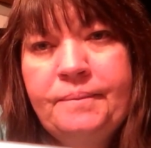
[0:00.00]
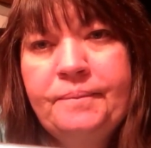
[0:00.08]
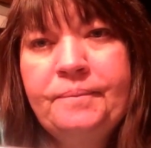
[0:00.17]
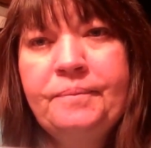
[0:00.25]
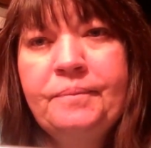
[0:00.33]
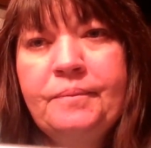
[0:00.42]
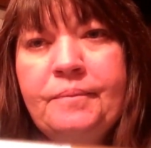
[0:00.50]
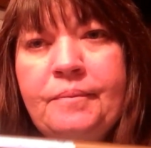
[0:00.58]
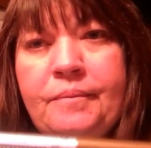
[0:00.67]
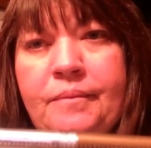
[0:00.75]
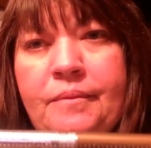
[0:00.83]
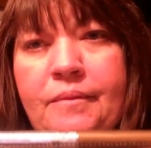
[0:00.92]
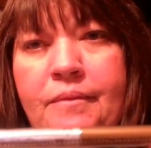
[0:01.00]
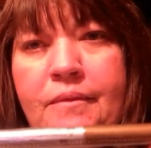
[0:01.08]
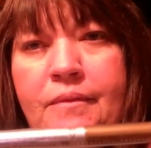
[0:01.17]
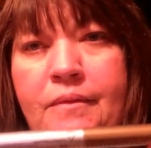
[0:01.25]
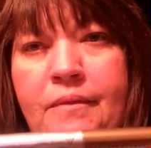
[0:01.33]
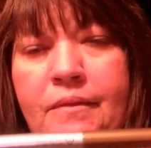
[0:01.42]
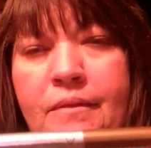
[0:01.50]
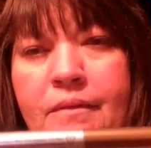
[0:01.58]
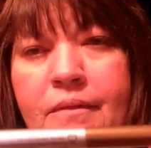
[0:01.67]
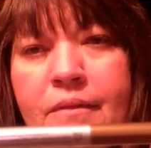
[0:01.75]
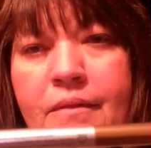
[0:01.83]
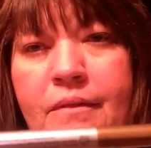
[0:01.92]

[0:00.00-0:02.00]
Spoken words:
Nothing is said.